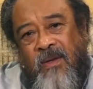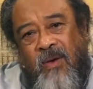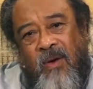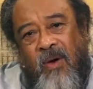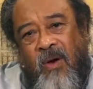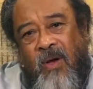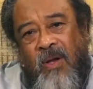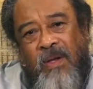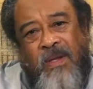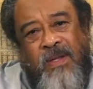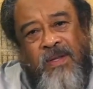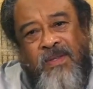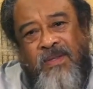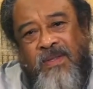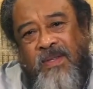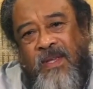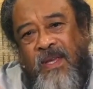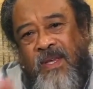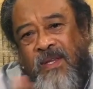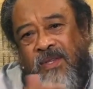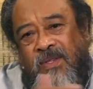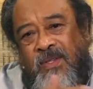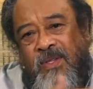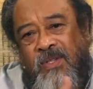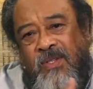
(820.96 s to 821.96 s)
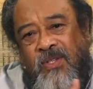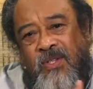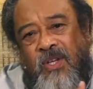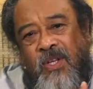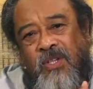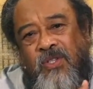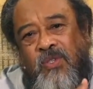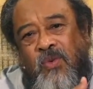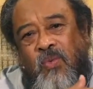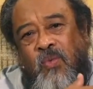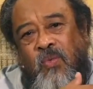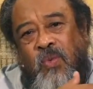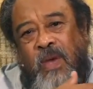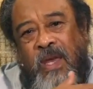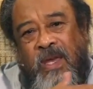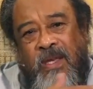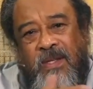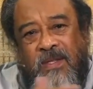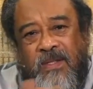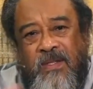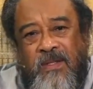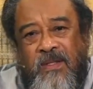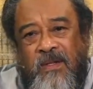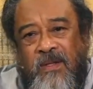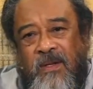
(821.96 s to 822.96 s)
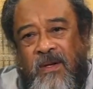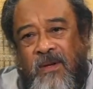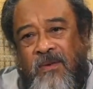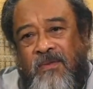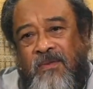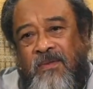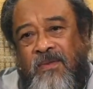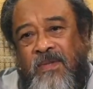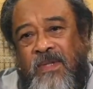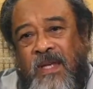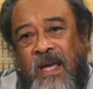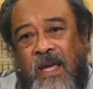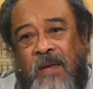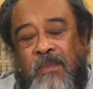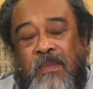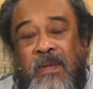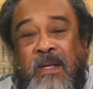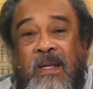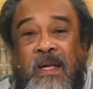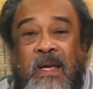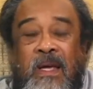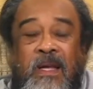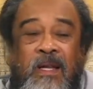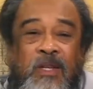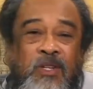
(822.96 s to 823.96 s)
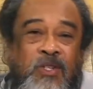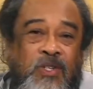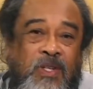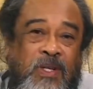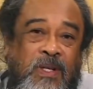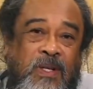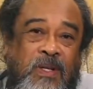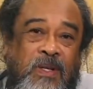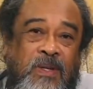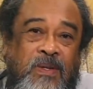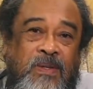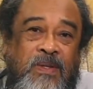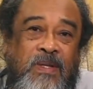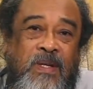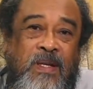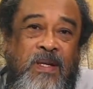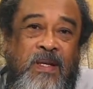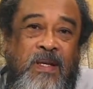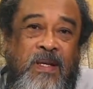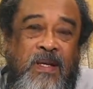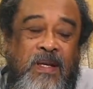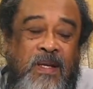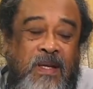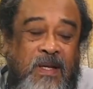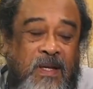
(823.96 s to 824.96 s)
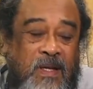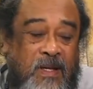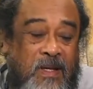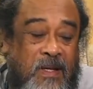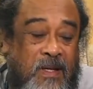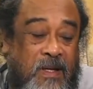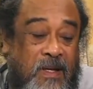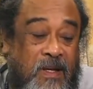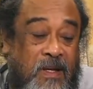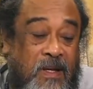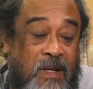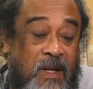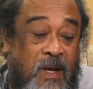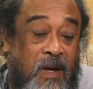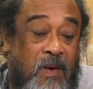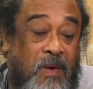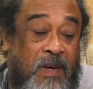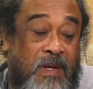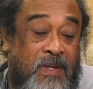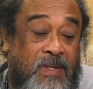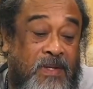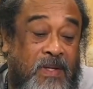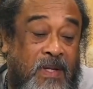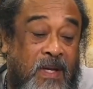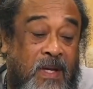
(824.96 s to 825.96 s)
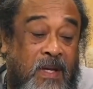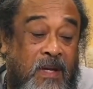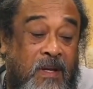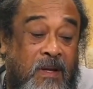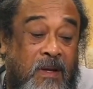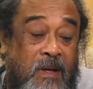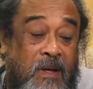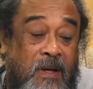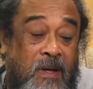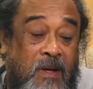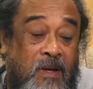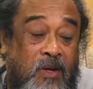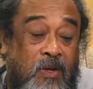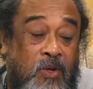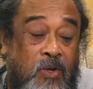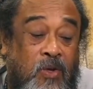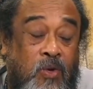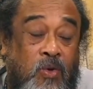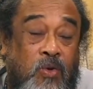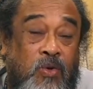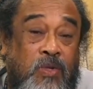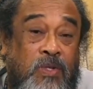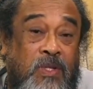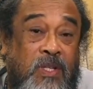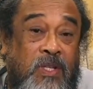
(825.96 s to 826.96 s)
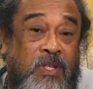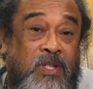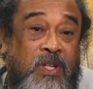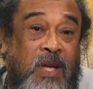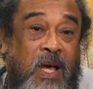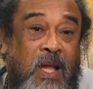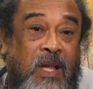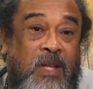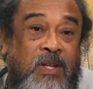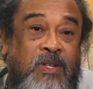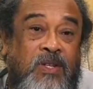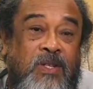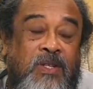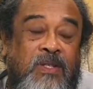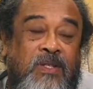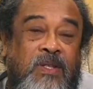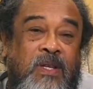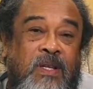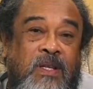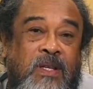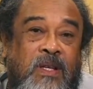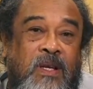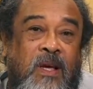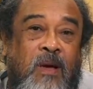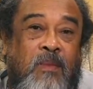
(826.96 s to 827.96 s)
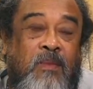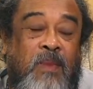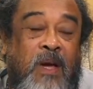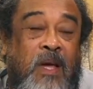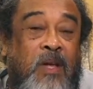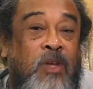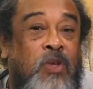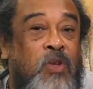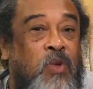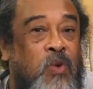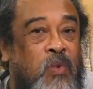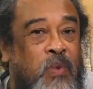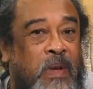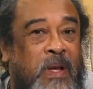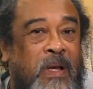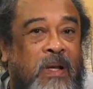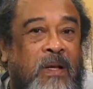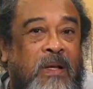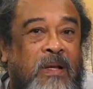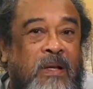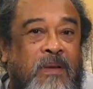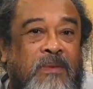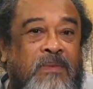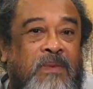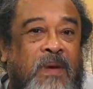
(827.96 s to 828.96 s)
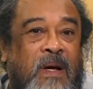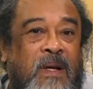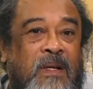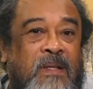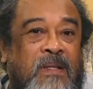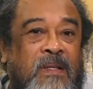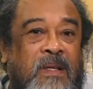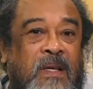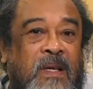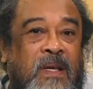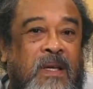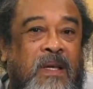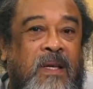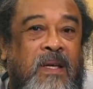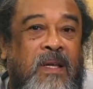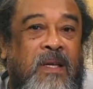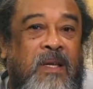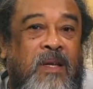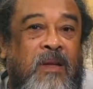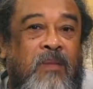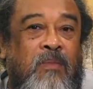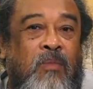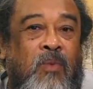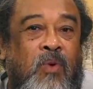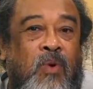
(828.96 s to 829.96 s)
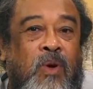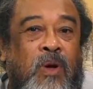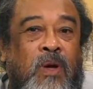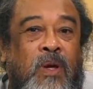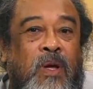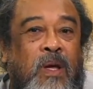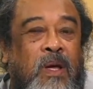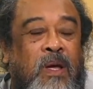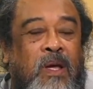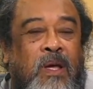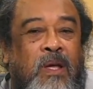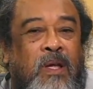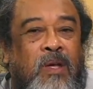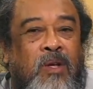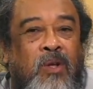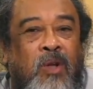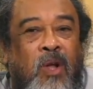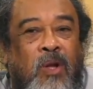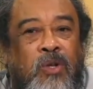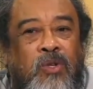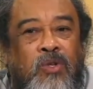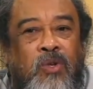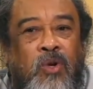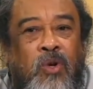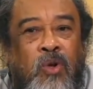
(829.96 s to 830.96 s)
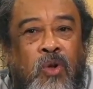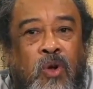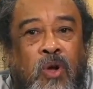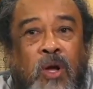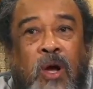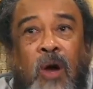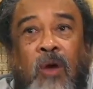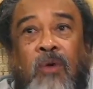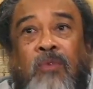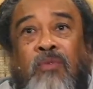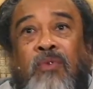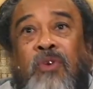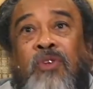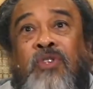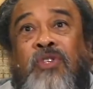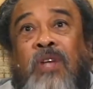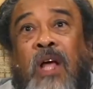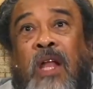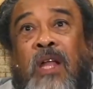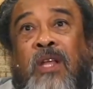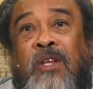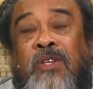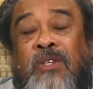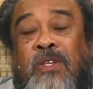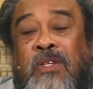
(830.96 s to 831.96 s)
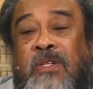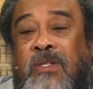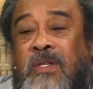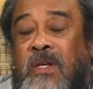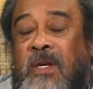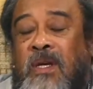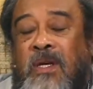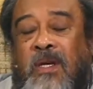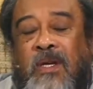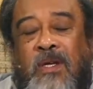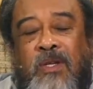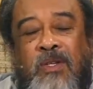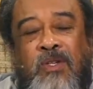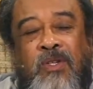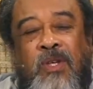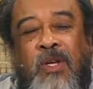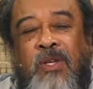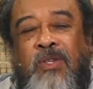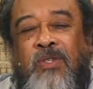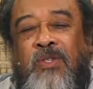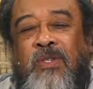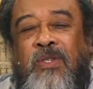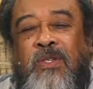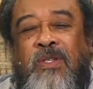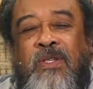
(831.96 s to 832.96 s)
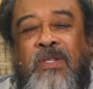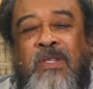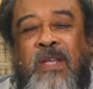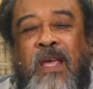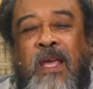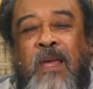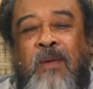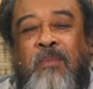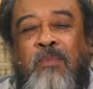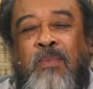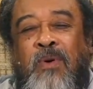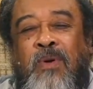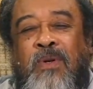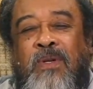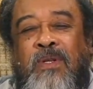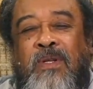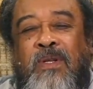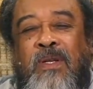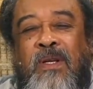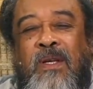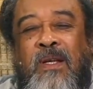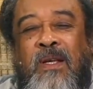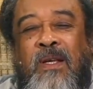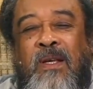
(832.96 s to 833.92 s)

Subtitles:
all these things are such a waste of time and energy, you see. Now I say, use the challenges that come, and you will, in fact. The more not to look out for challenges, just staying put,